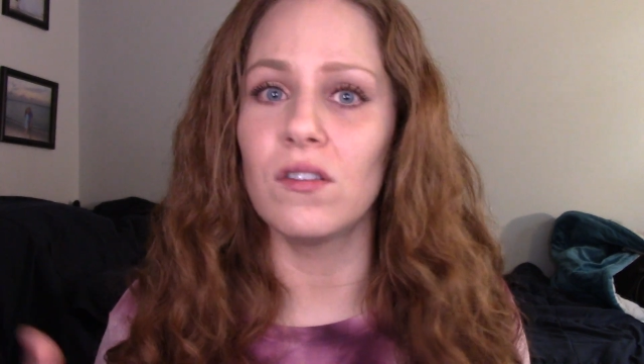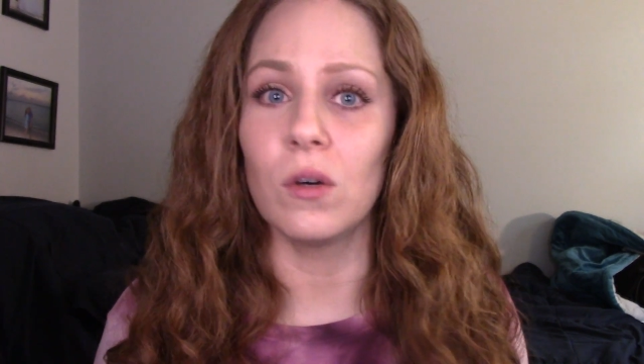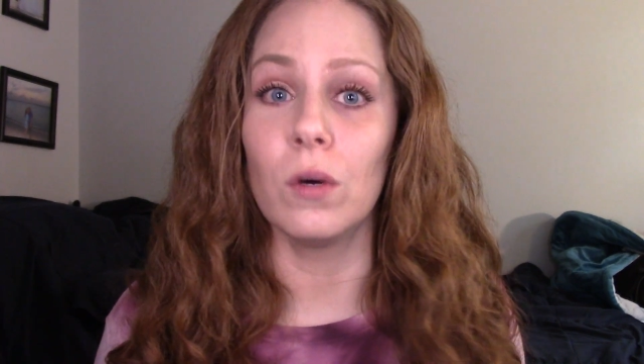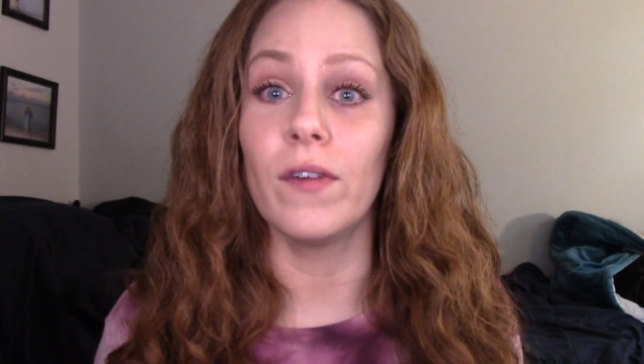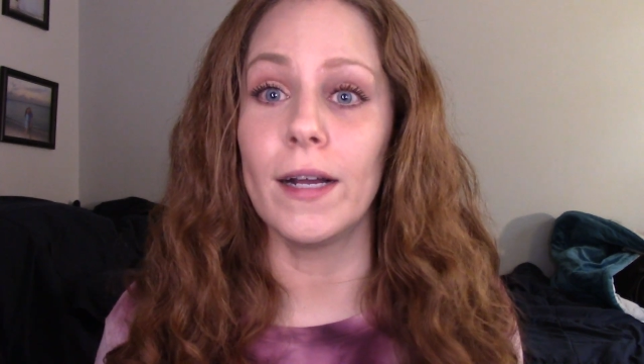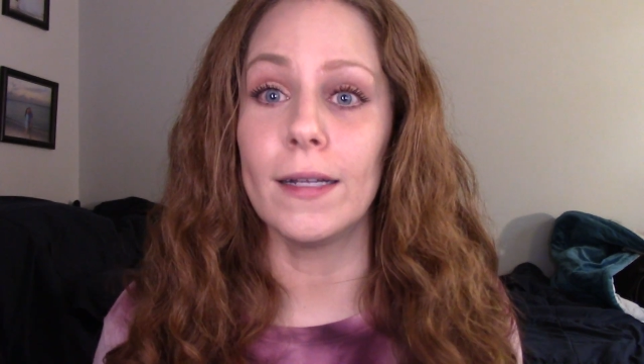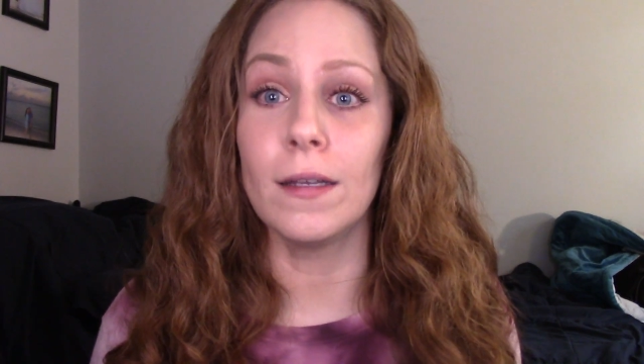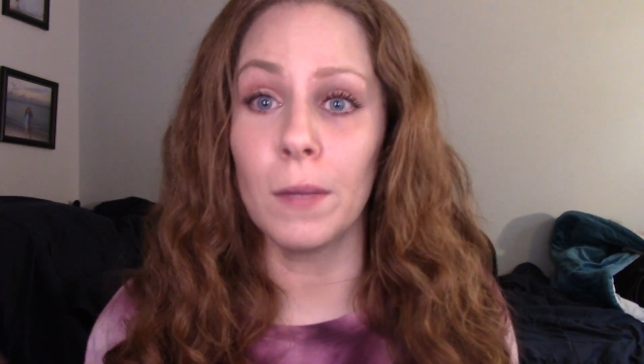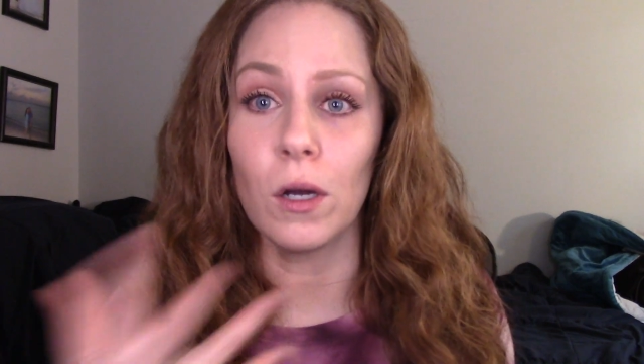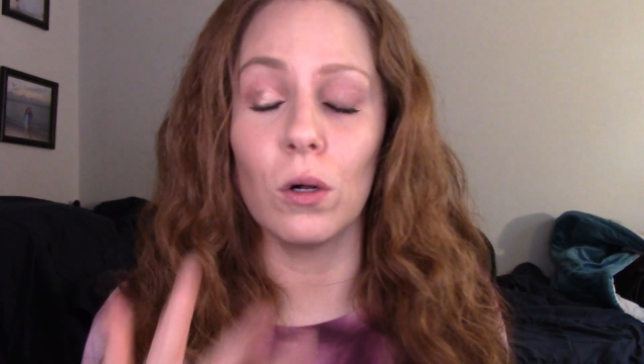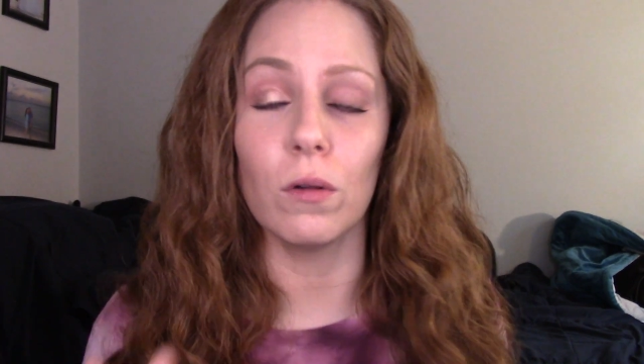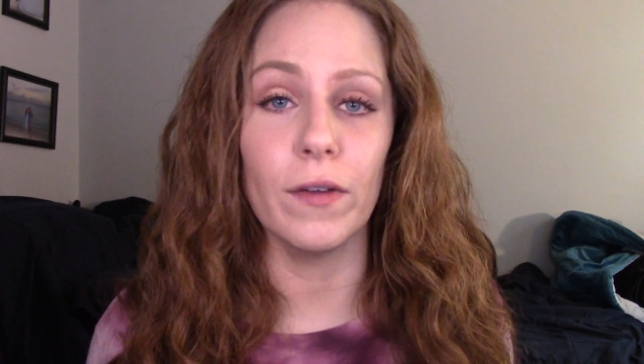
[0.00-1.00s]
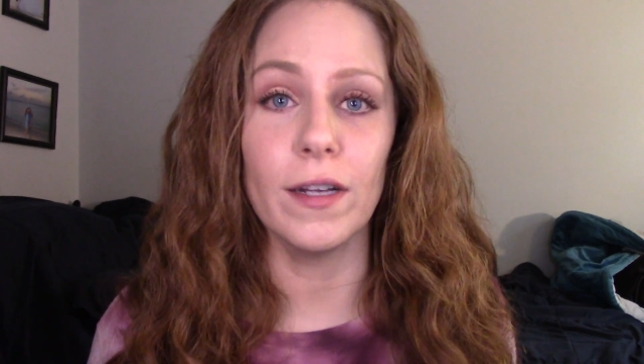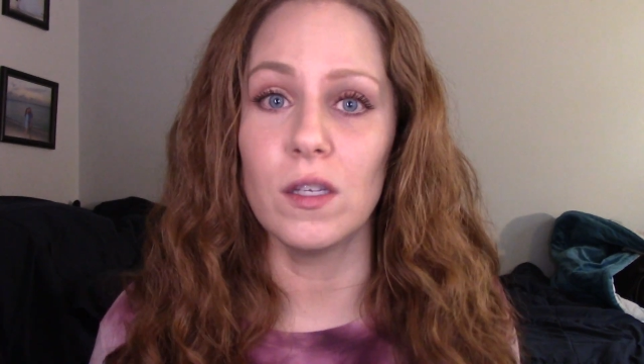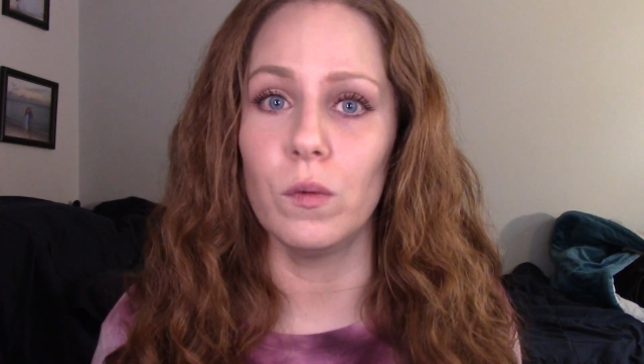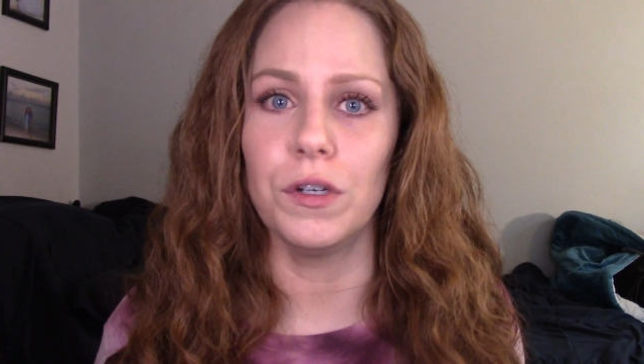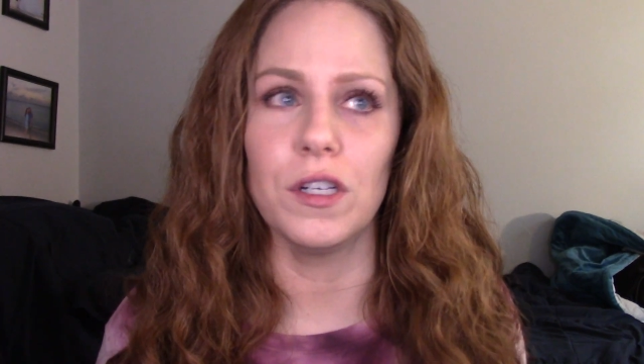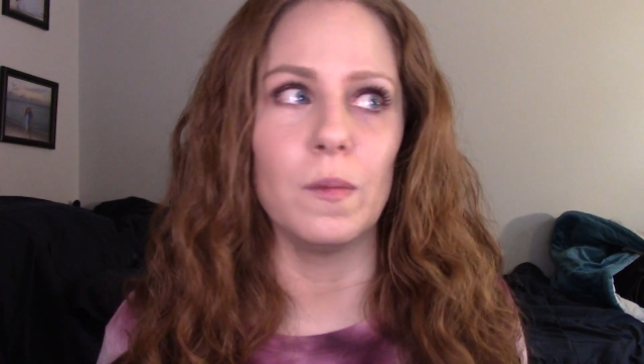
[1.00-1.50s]
so if I did my whole face, it
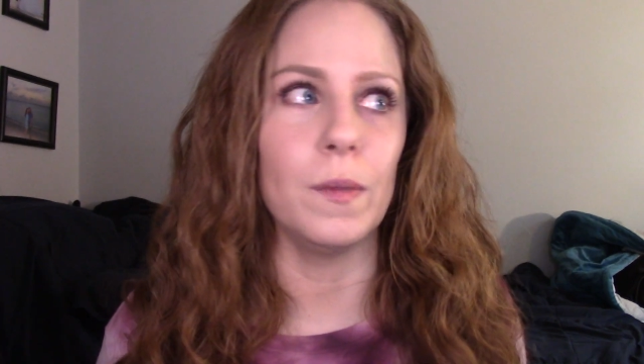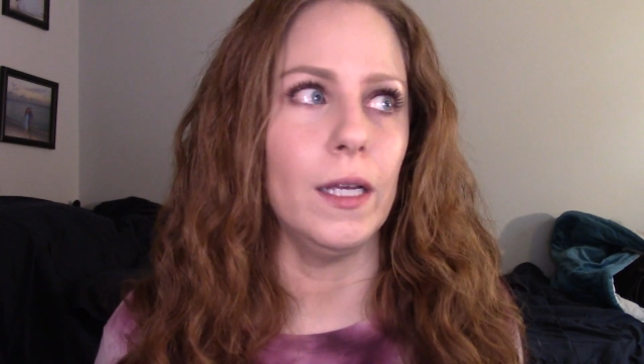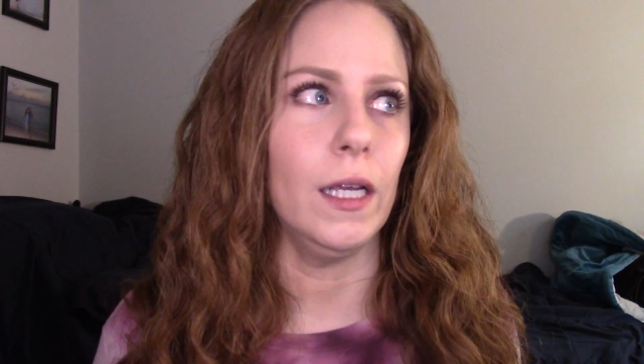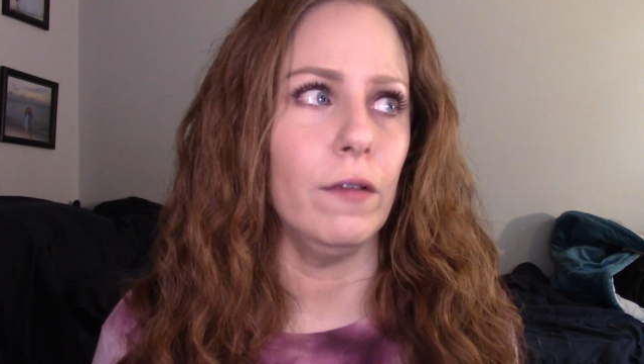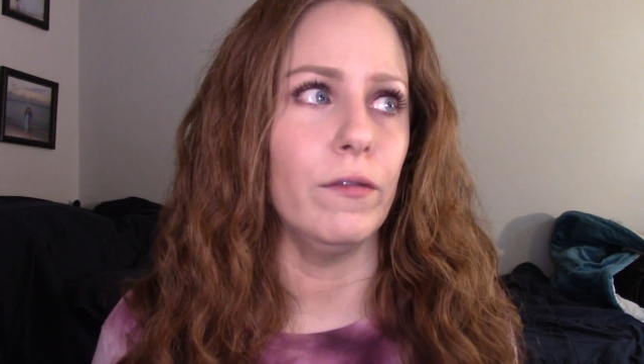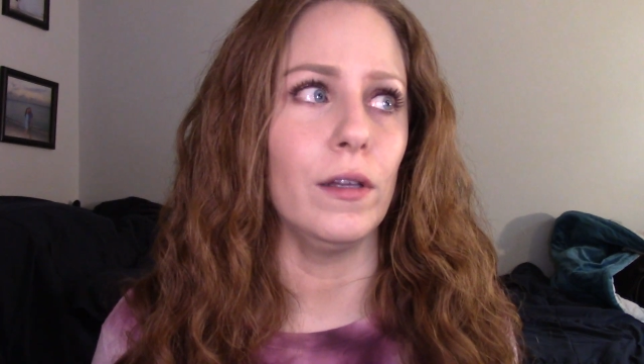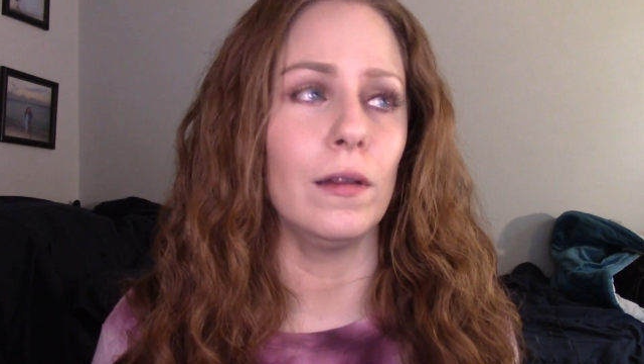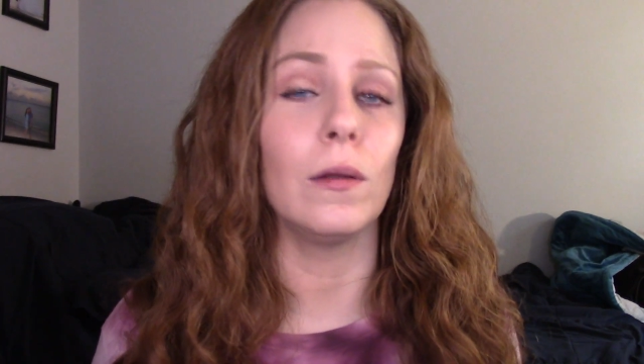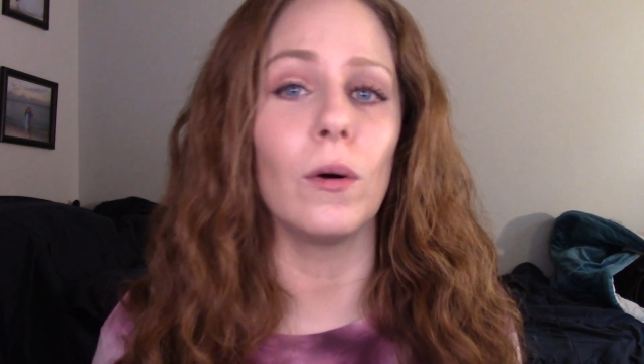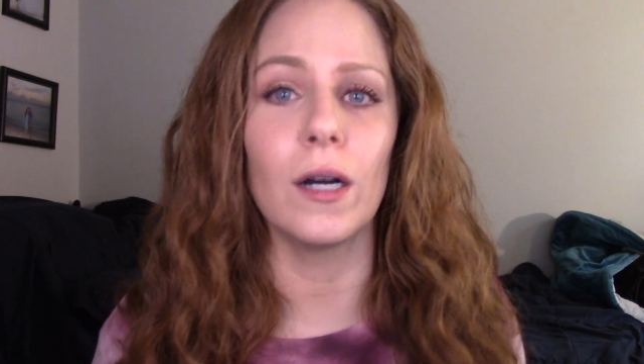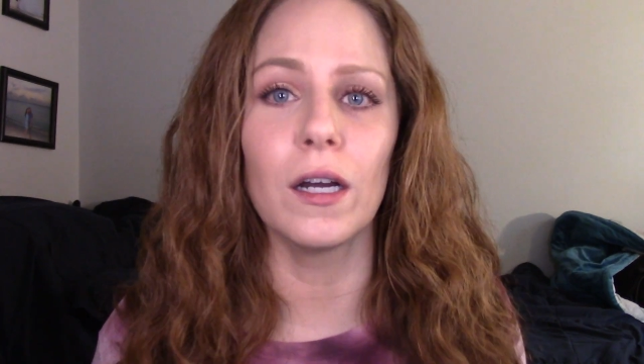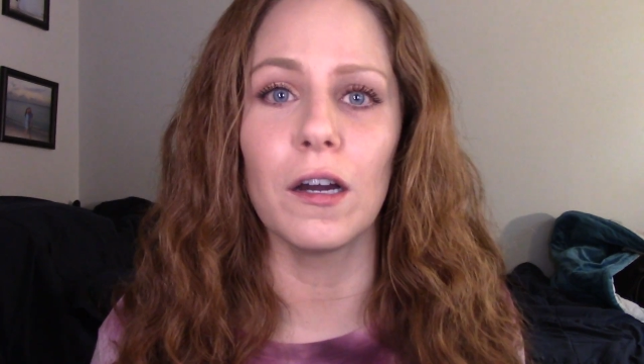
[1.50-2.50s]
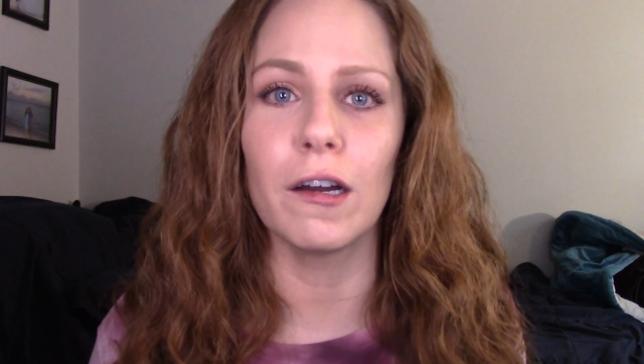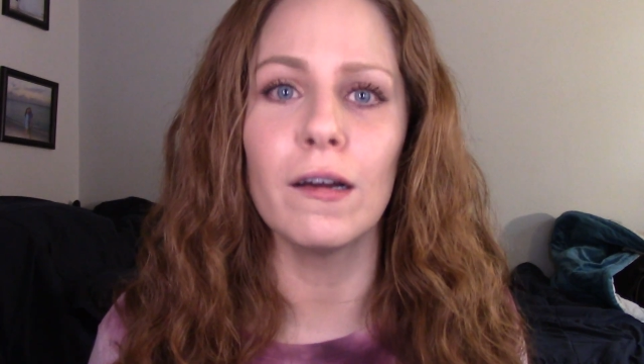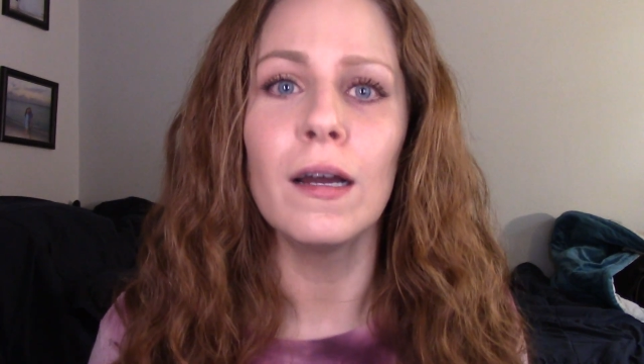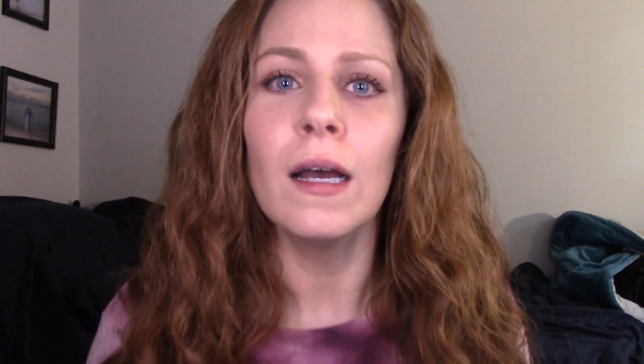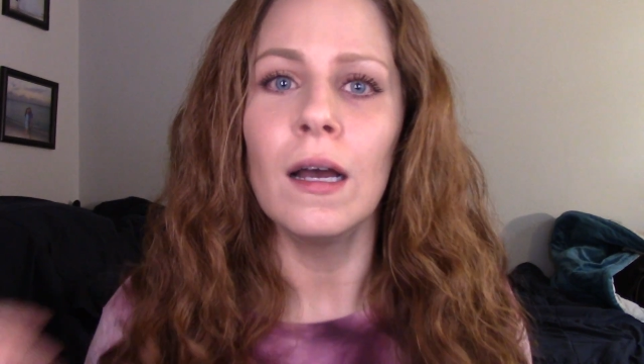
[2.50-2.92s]
would just be even longer.